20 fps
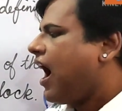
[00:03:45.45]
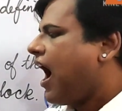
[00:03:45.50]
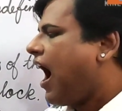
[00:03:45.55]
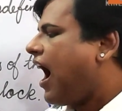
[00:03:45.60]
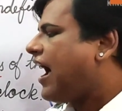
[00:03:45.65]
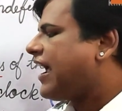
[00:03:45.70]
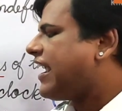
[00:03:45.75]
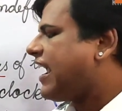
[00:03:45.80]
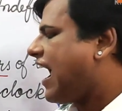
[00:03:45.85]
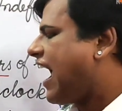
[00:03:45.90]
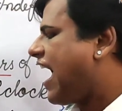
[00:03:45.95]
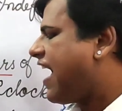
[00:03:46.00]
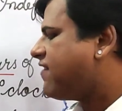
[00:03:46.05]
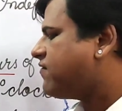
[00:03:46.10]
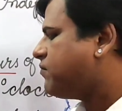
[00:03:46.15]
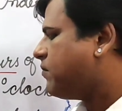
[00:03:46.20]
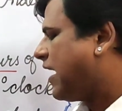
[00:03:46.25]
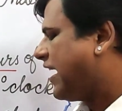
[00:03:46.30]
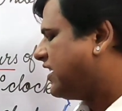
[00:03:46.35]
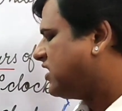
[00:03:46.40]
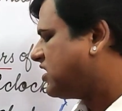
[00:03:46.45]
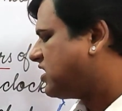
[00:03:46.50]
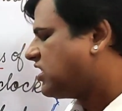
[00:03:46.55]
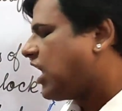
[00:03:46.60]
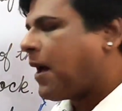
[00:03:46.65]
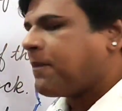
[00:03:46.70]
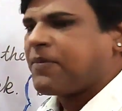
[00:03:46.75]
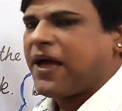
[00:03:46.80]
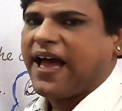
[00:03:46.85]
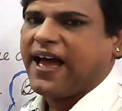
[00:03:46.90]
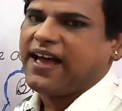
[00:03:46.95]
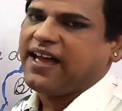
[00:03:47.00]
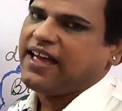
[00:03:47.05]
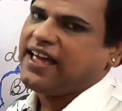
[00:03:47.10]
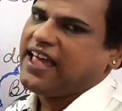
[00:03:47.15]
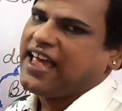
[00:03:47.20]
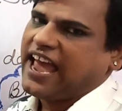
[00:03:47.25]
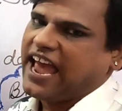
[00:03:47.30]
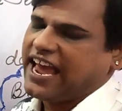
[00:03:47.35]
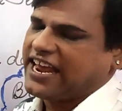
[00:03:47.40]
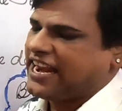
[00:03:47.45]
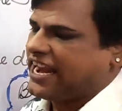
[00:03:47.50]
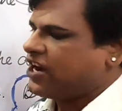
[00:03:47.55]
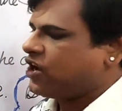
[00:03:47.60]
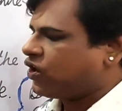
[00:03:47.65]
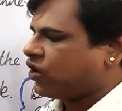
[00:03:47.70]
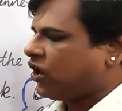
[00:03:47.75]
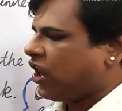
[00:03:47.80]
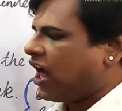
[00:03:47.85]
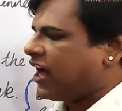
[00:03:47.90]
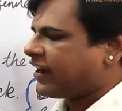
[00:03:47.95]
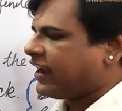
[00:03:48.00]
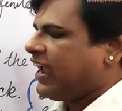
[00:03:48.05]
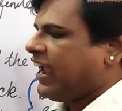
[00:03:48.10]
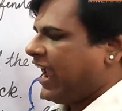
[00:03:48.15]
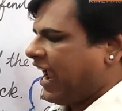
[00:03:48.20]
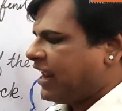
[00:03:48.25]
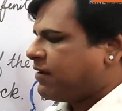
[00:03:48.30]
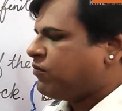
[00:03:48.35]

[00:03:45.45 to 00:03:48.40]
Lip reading: I have my supper at 8 o'clock.